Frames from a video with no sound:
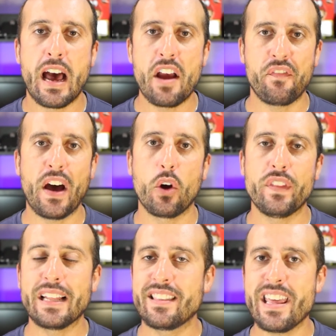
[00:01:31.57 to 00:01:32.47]
I found
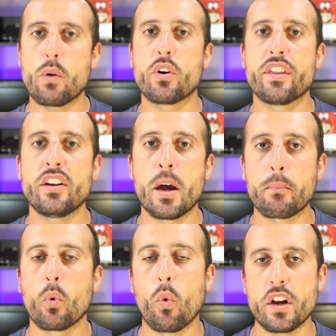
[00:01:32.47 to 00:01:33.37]
that they were the
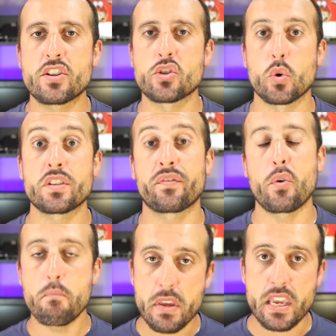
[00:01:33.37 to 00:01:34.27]
number one source for
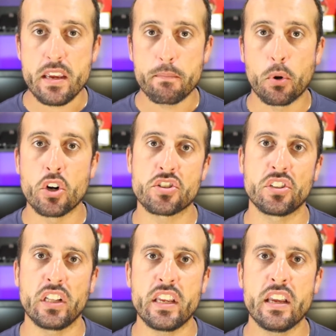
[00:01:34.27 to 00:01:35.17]
me
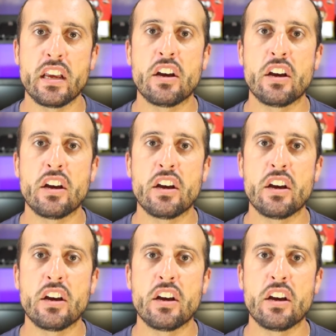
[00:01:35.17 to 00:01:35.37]
personally,